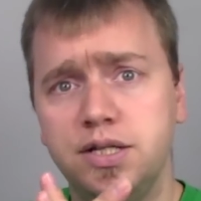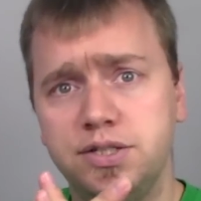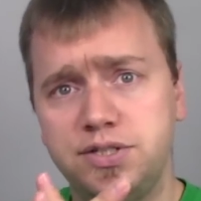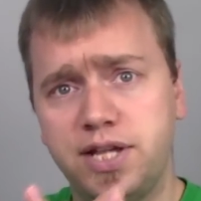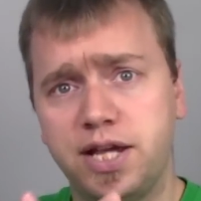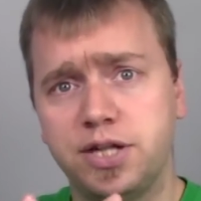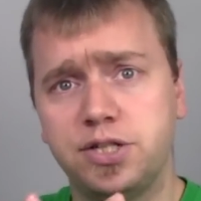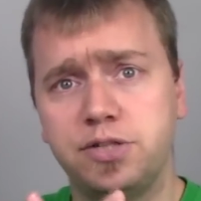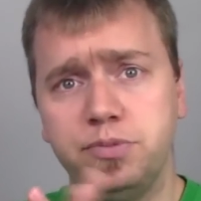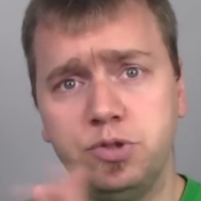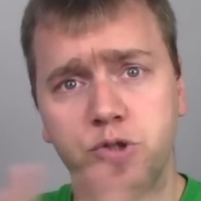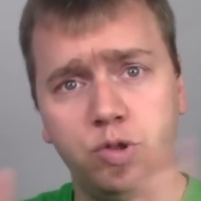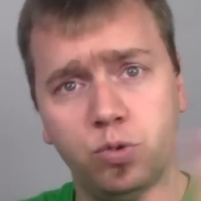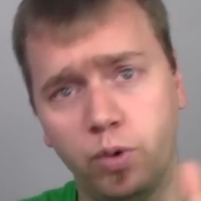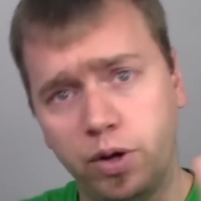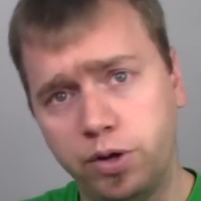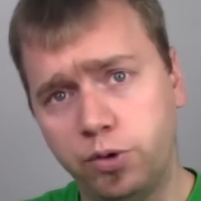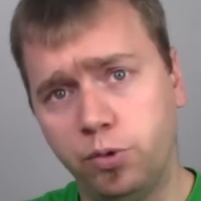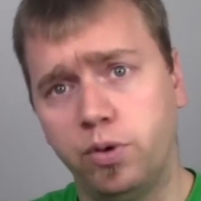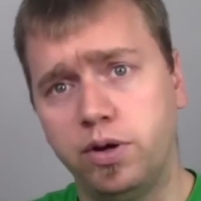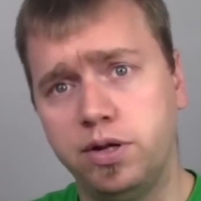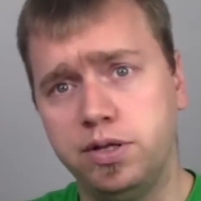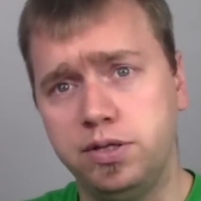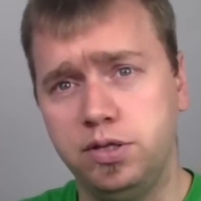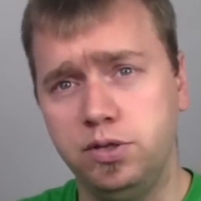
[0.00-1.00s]
section between what
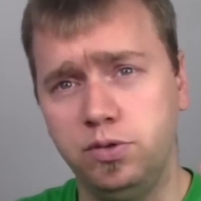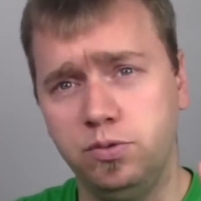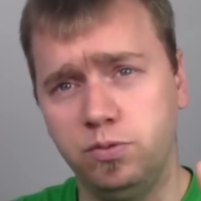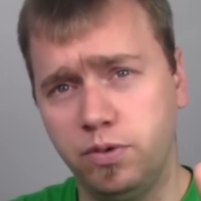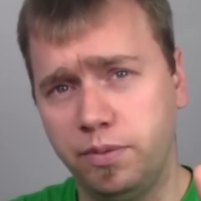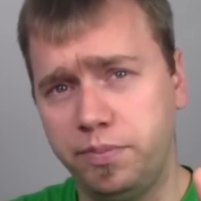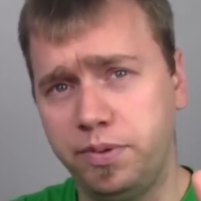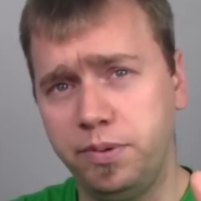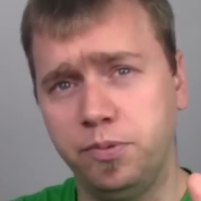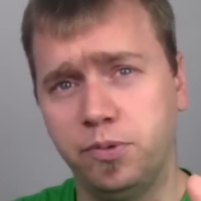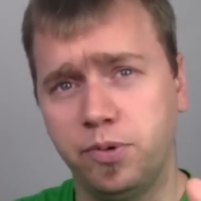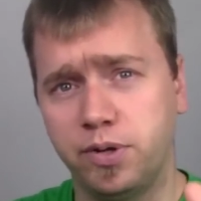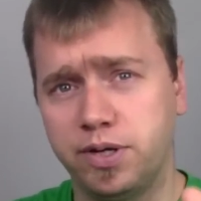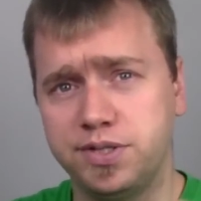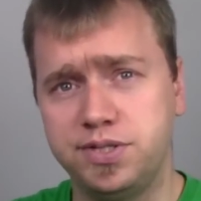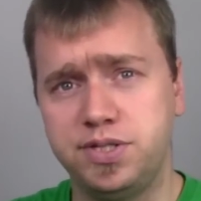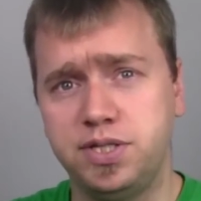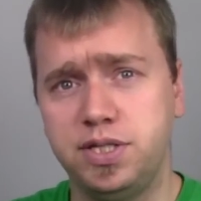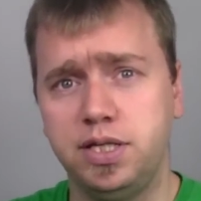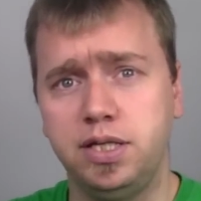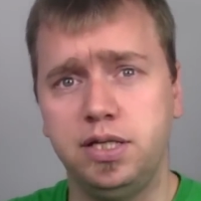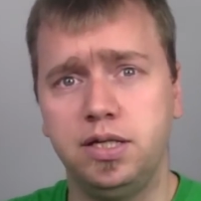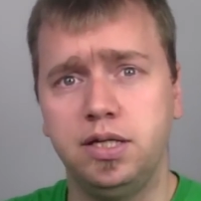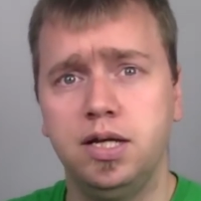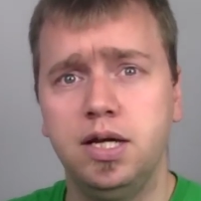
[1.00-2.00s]
you want to do and what people want to
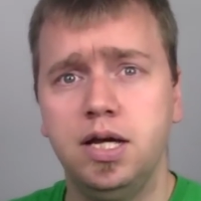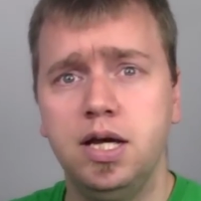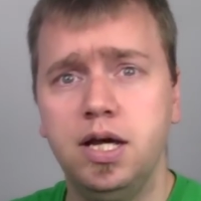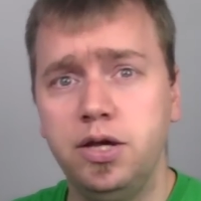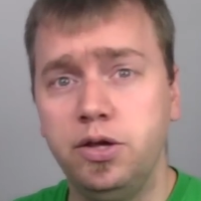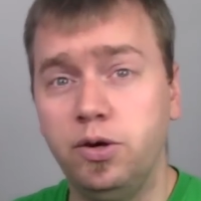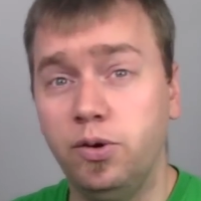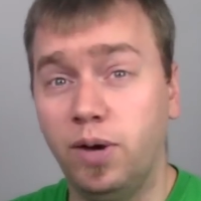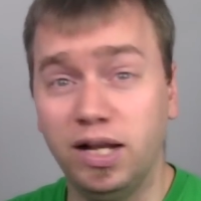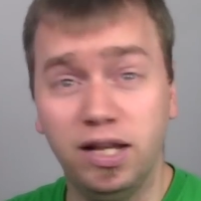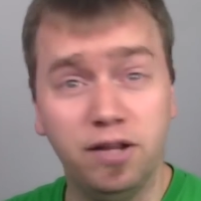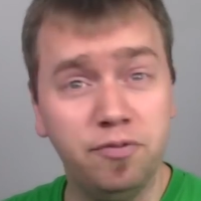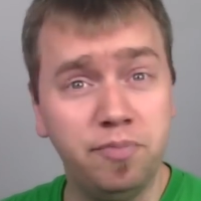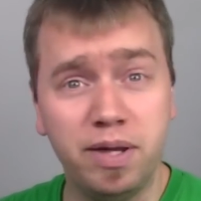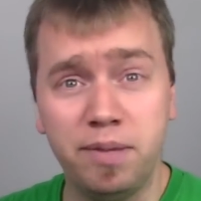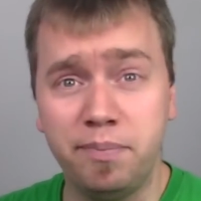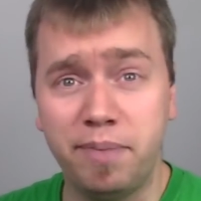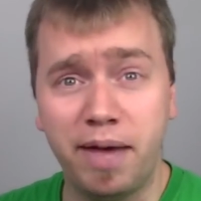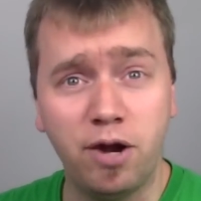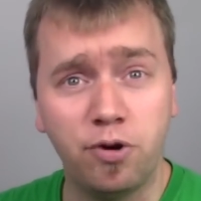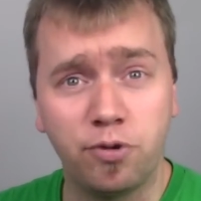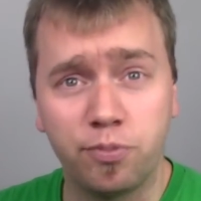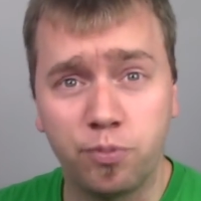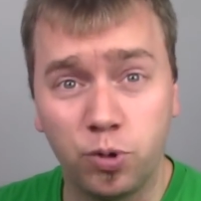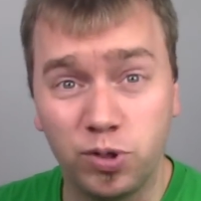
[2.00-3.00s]
see. You know, I love making
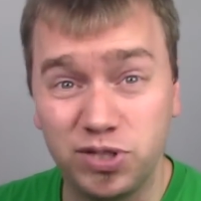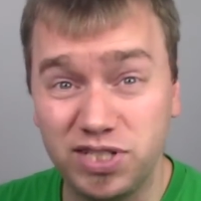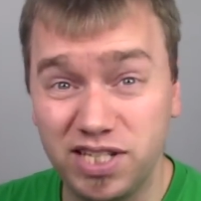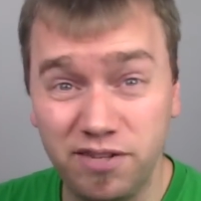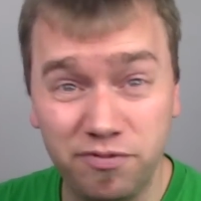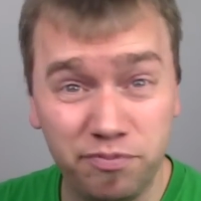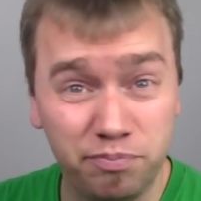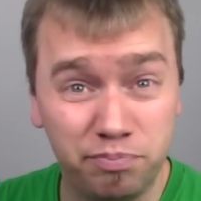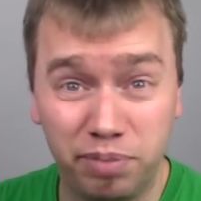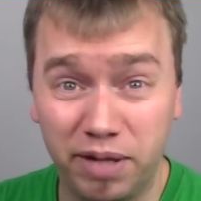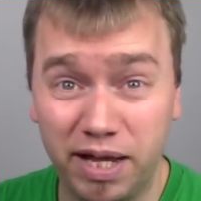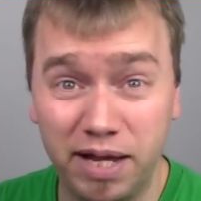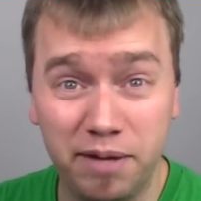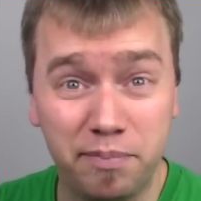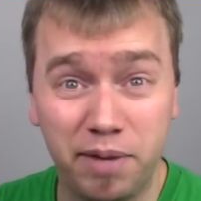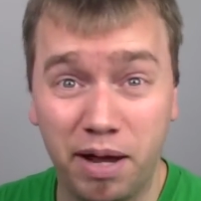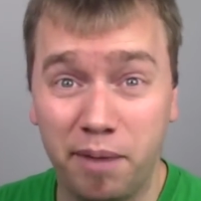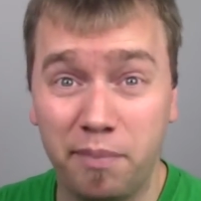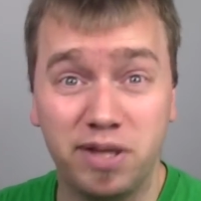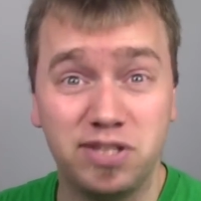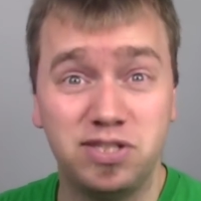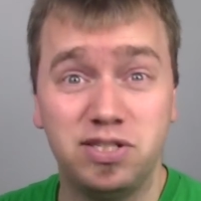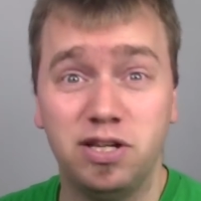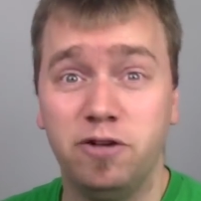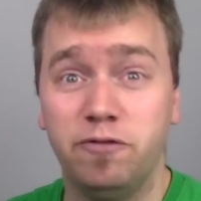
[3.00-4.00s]
battle reports. Even playing by
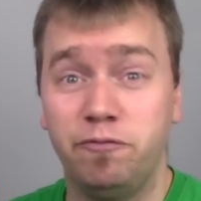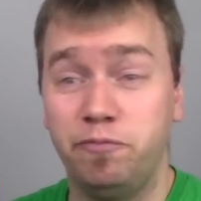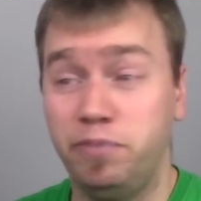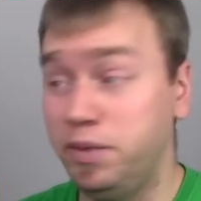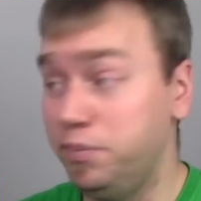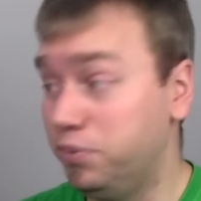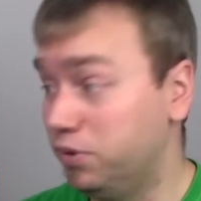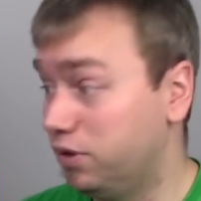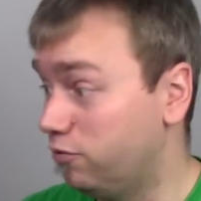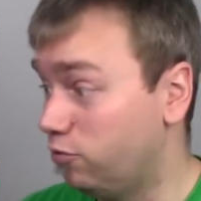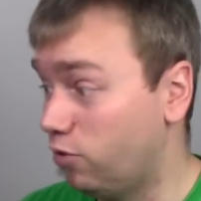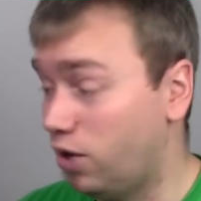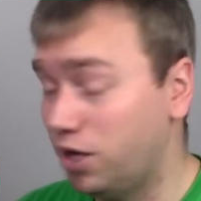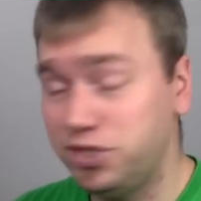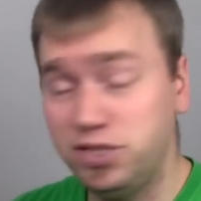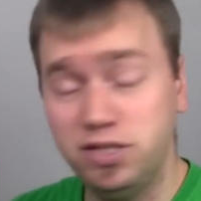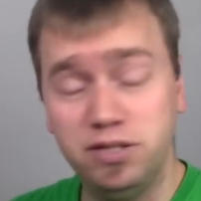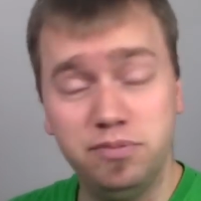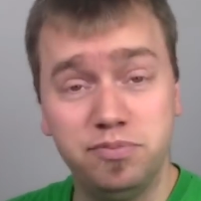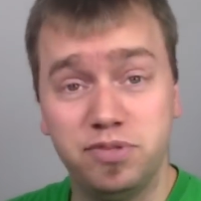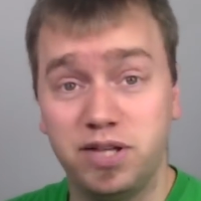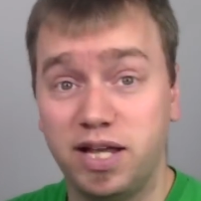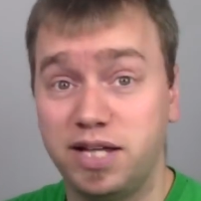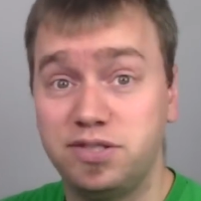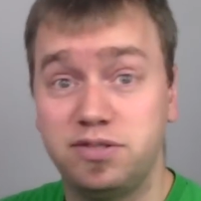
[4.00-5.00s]
myself. If people love watching
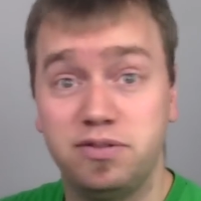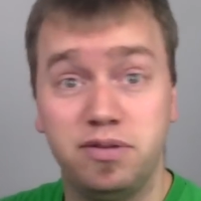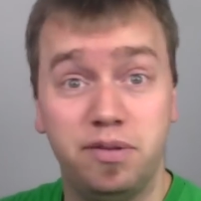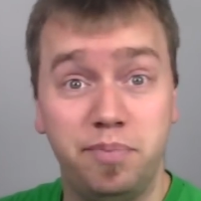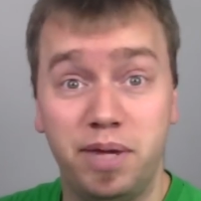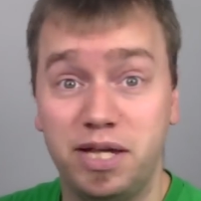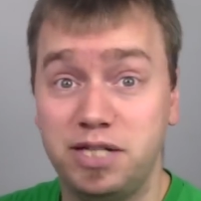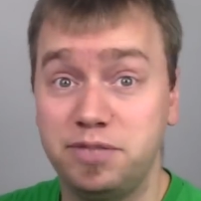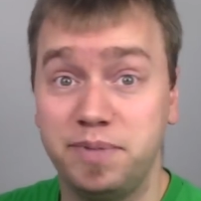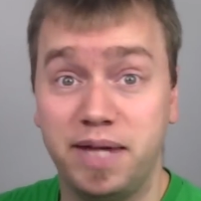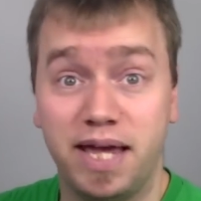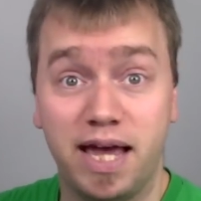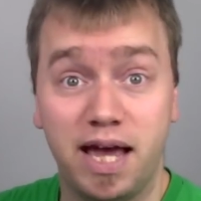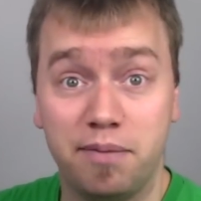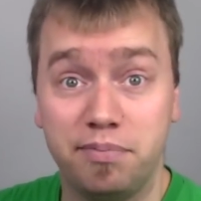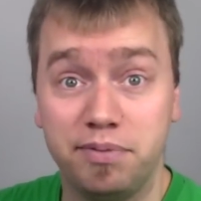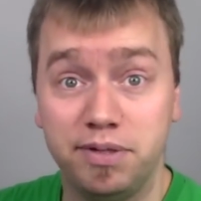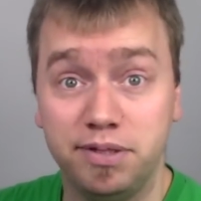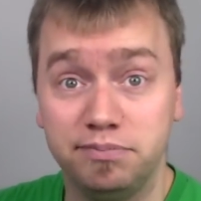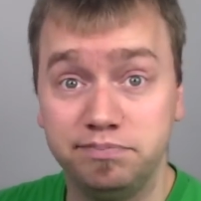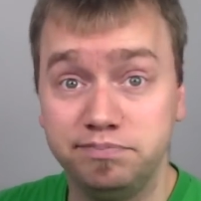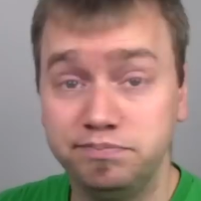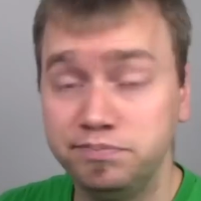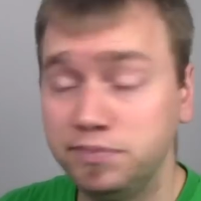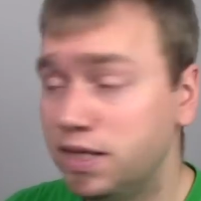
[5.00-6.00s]
them, it makes me happy.